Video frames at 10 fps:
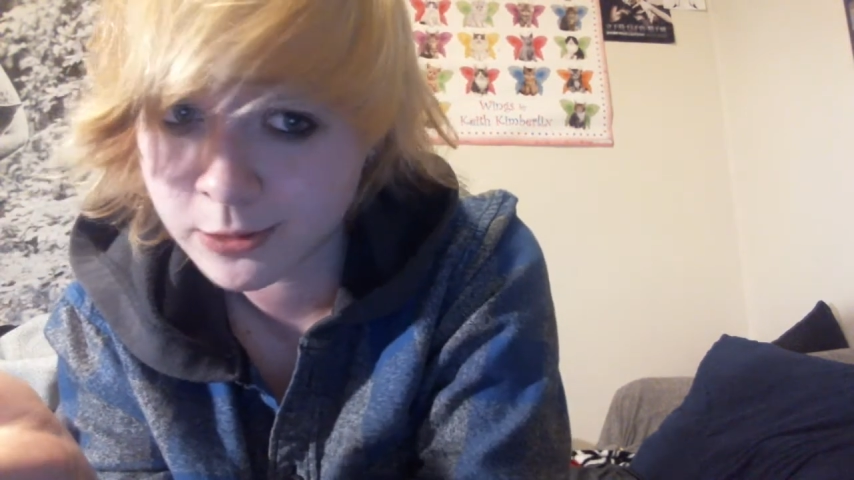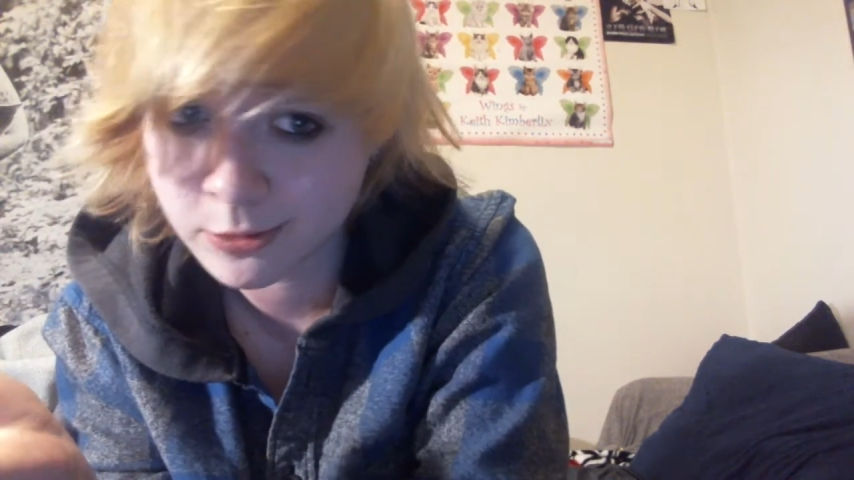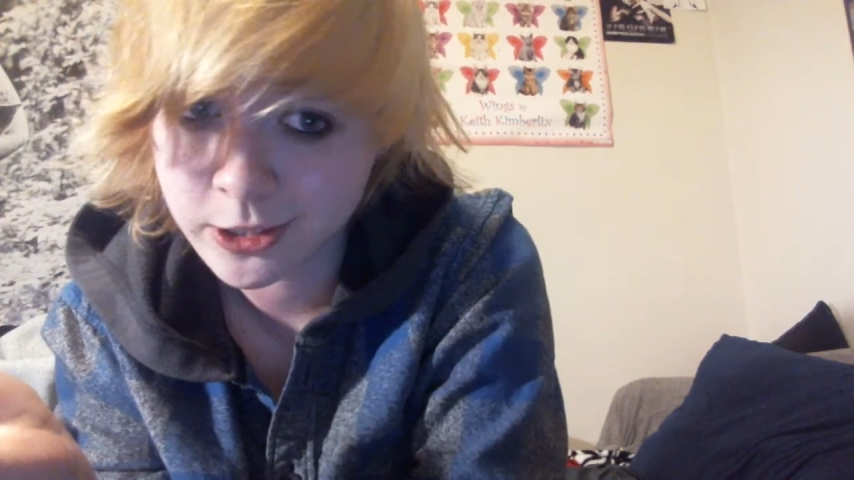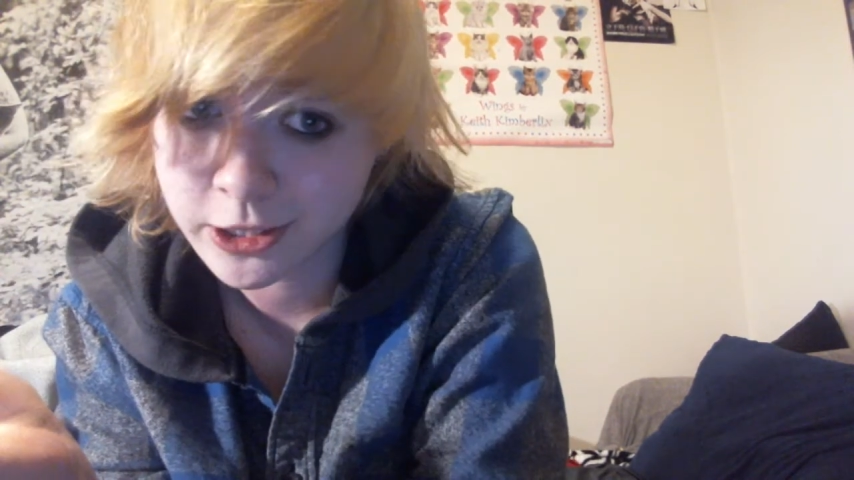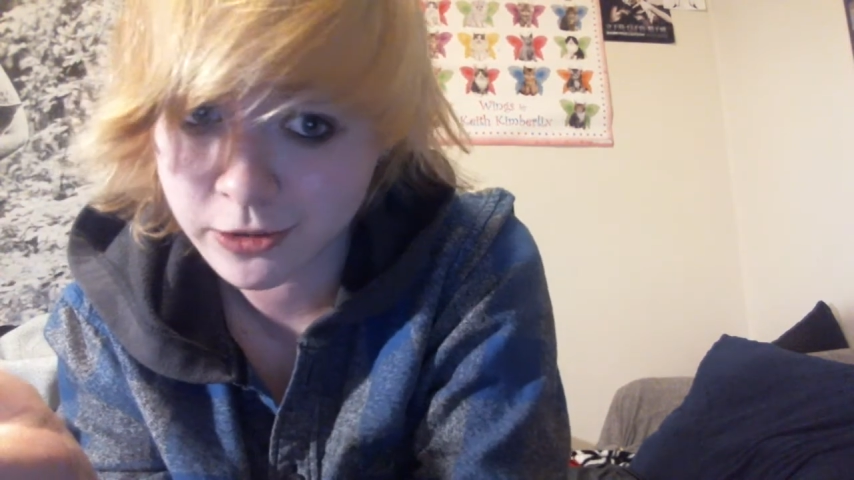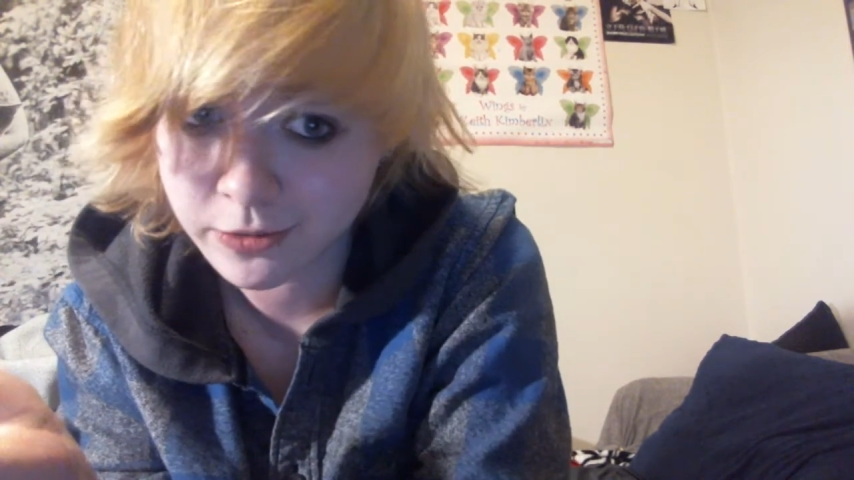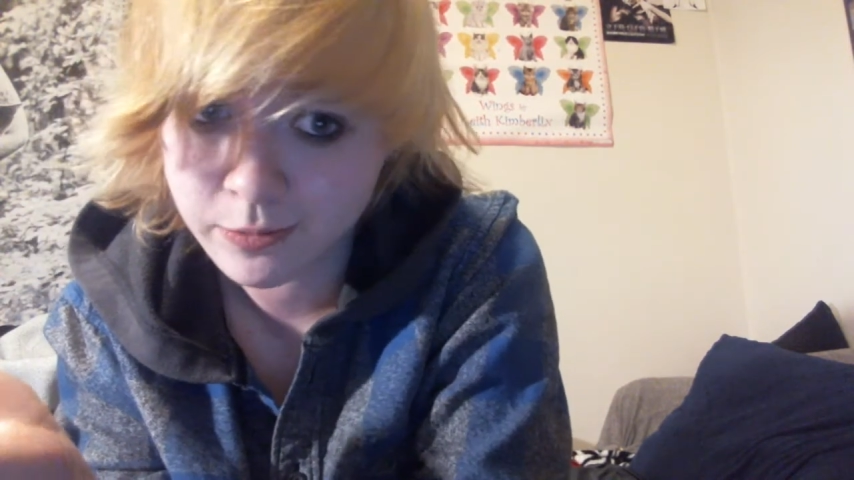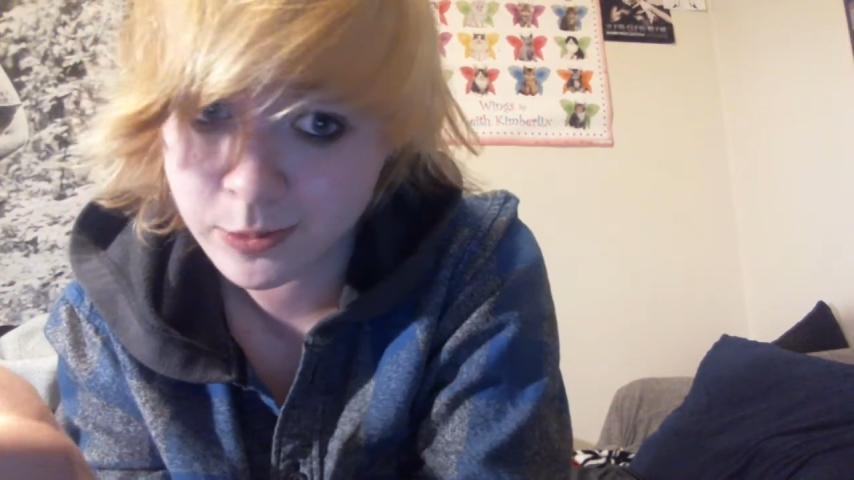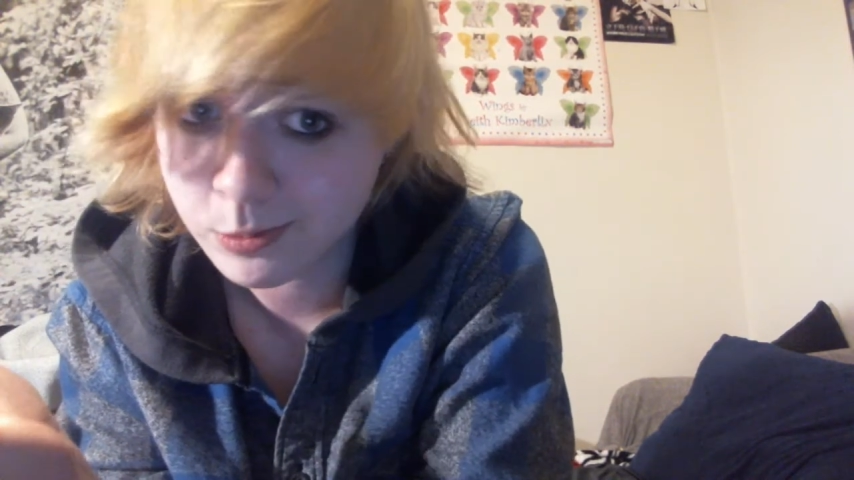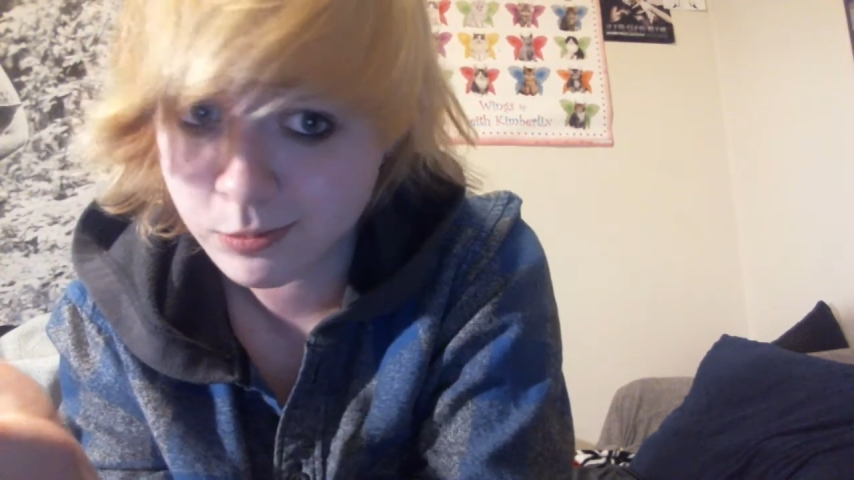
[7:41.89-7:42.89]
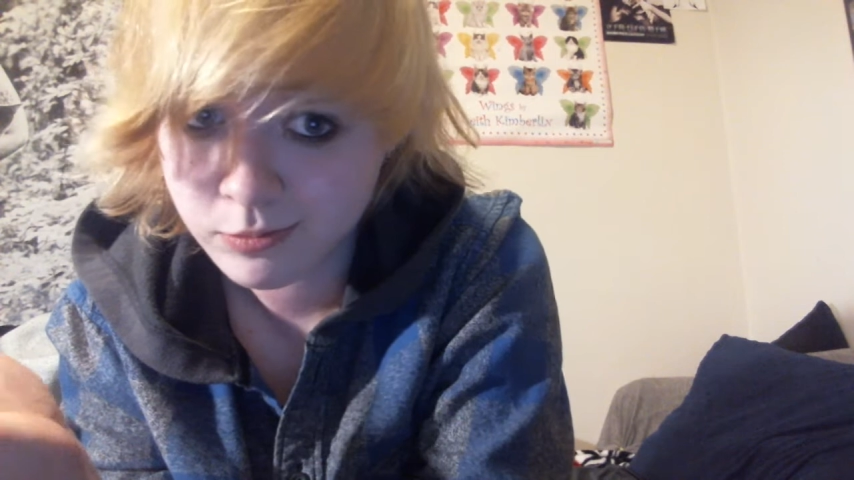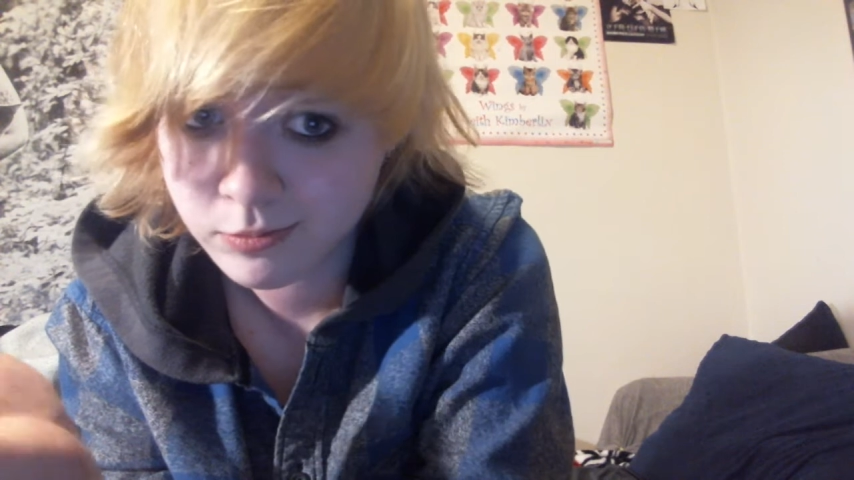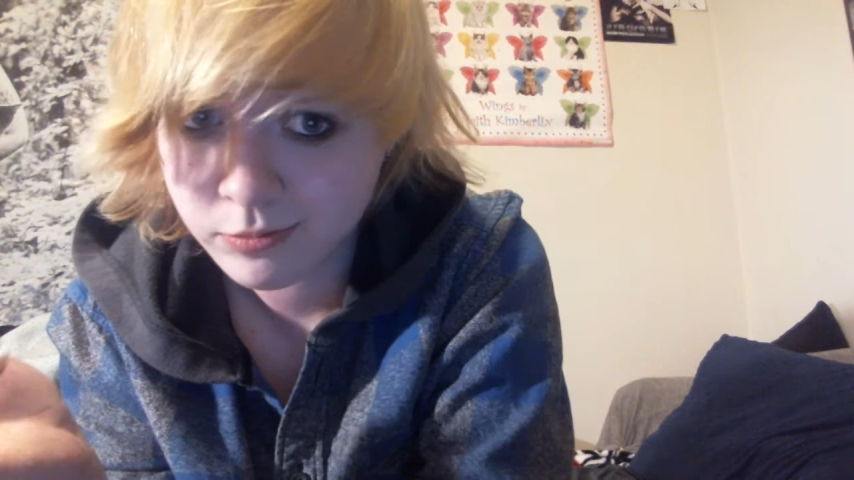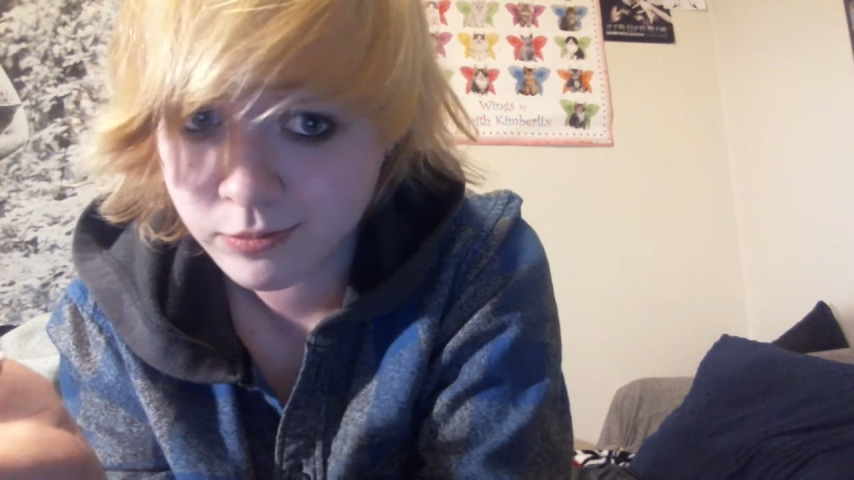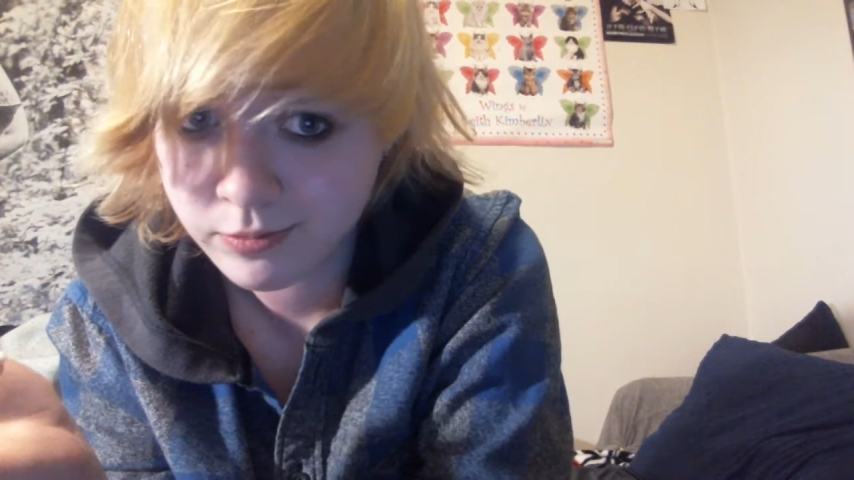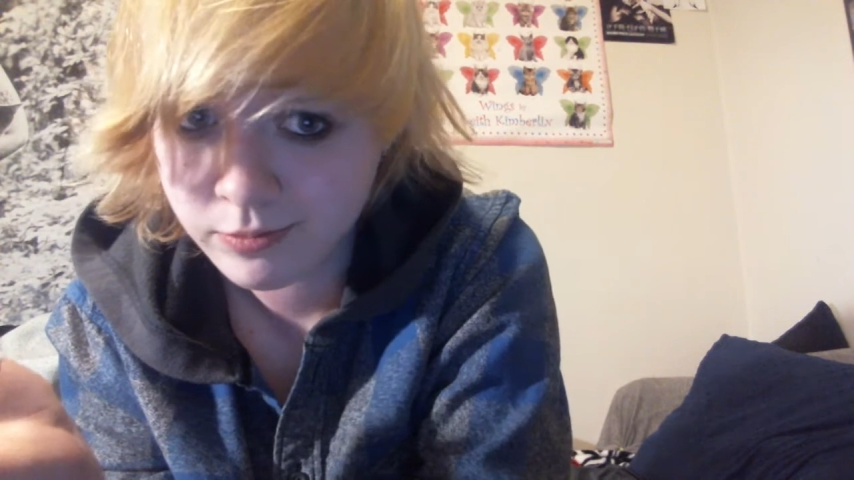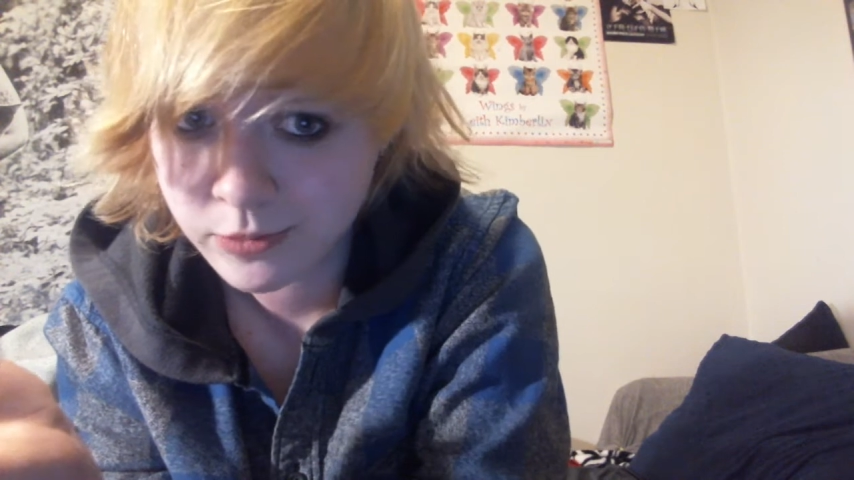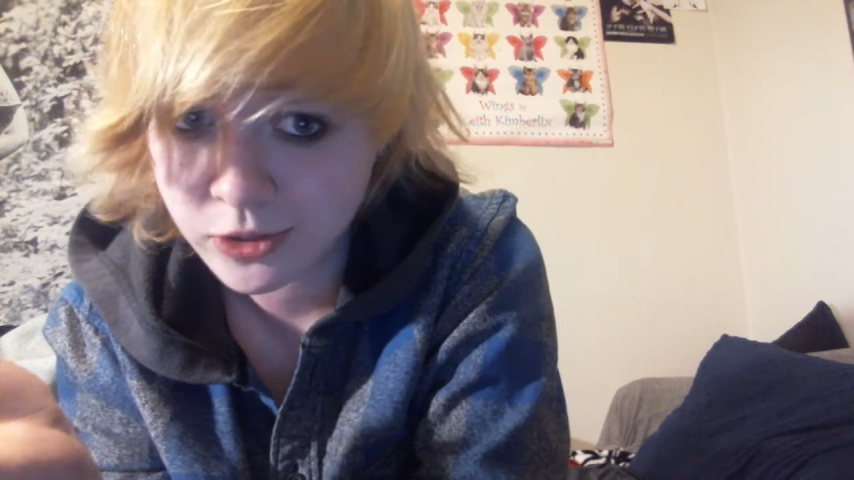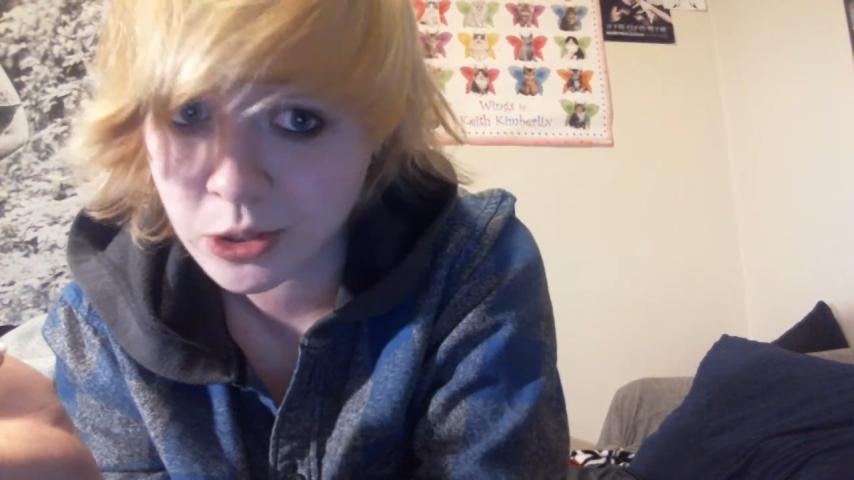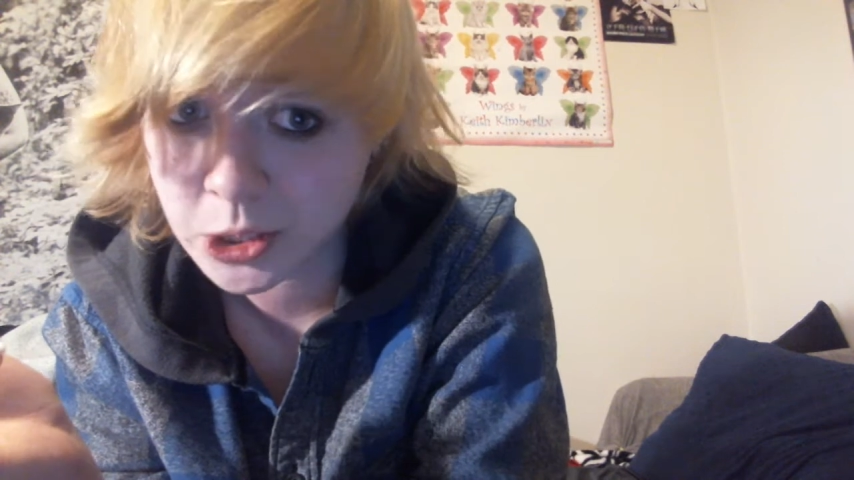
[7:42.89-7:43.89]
It's like you throw